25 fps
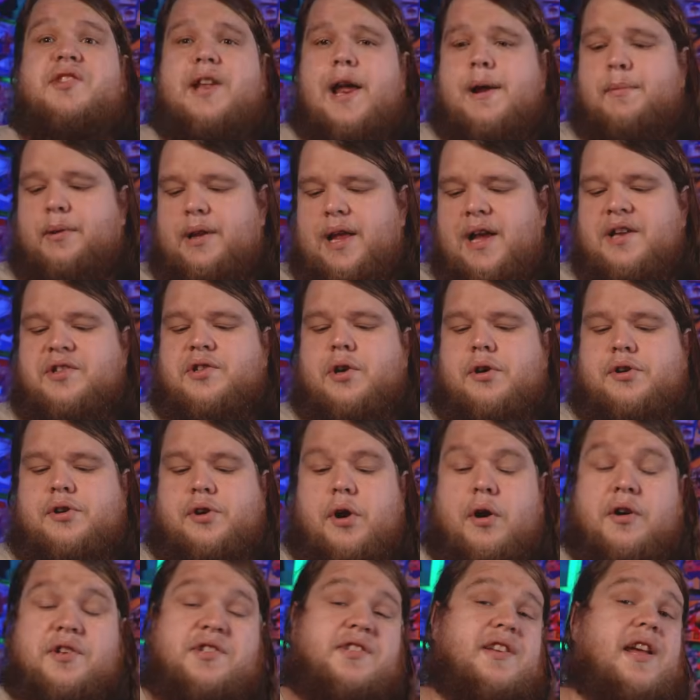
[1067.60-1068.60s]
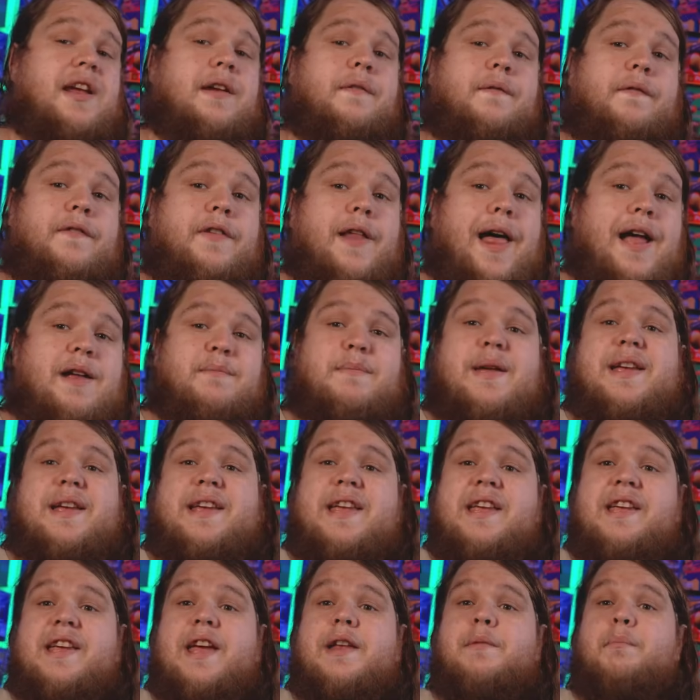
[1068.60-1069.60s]
will stabilize your darts in flight,
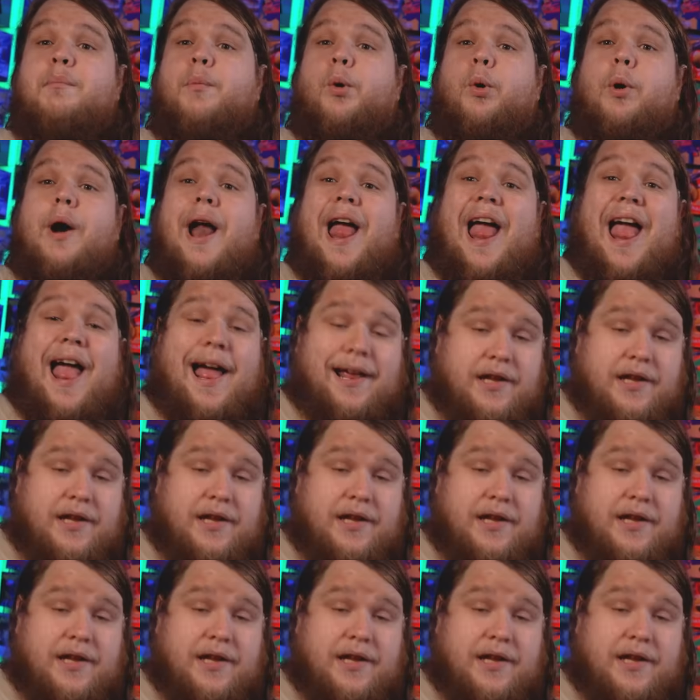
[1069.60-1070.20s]
making it more